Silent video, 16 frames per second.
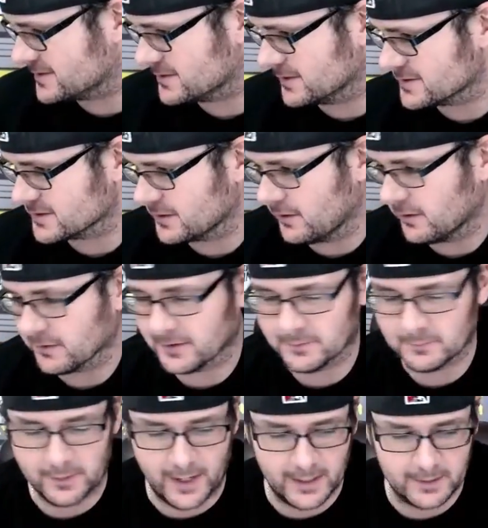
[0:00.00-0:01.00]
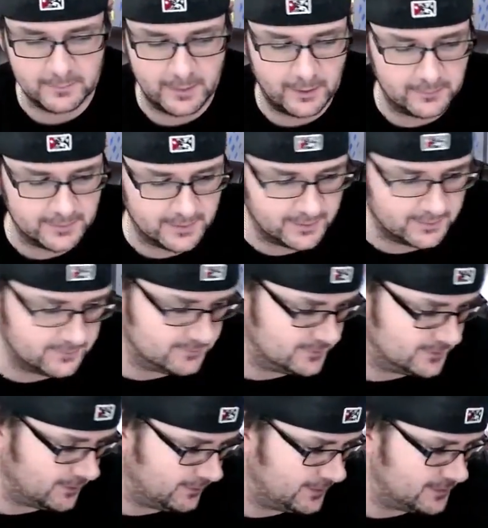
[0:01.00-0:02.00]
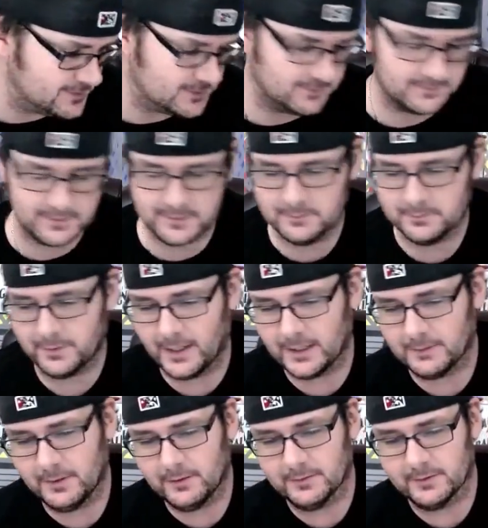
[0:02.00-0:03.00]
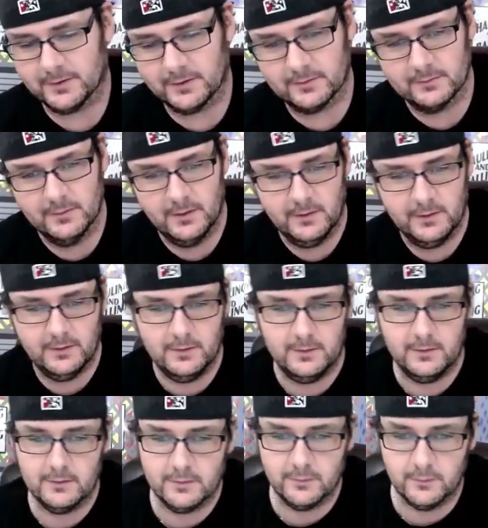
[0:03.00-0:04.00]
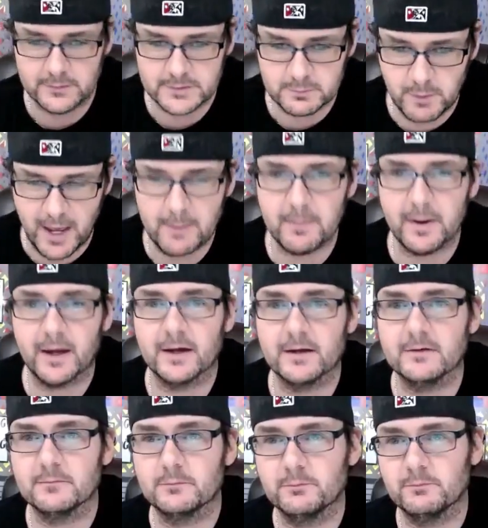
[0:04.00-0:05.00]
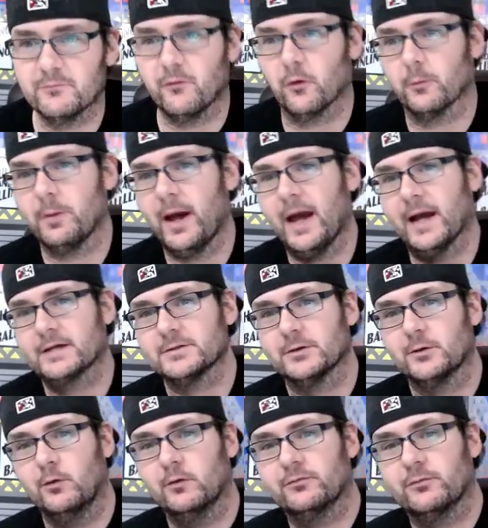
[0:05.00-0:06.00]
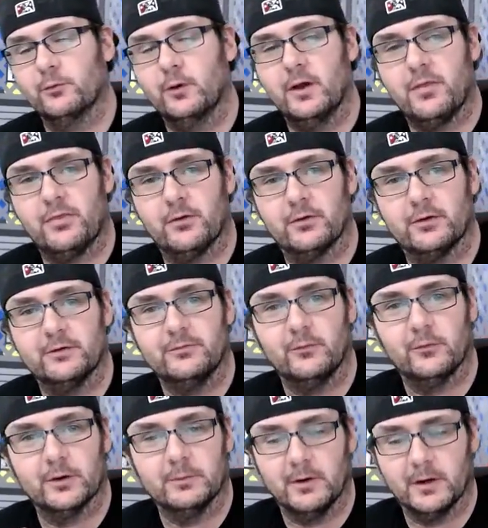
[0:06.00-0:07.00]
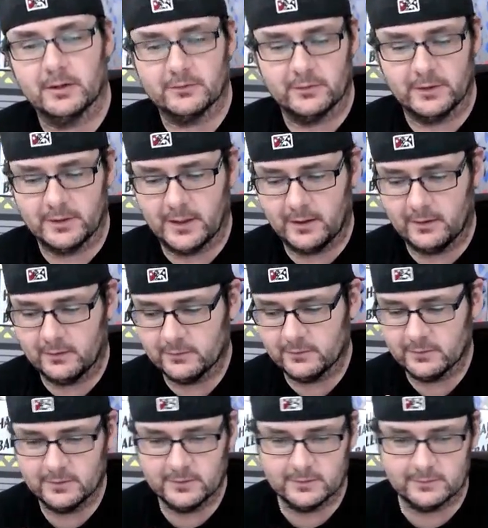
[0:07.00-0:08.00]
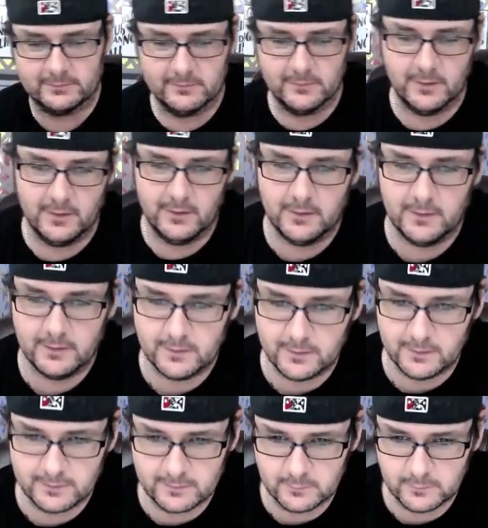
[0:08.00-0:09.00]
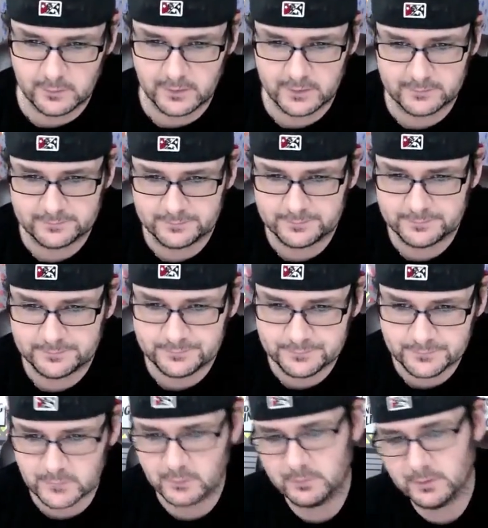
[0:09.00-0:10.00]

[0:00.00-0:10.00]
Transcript: it's all going to bottom out again. All that stuff's going to bottom out again. Those Batman four packs are going for what 30, 40 bucks right now. It, it, it'll be they'll be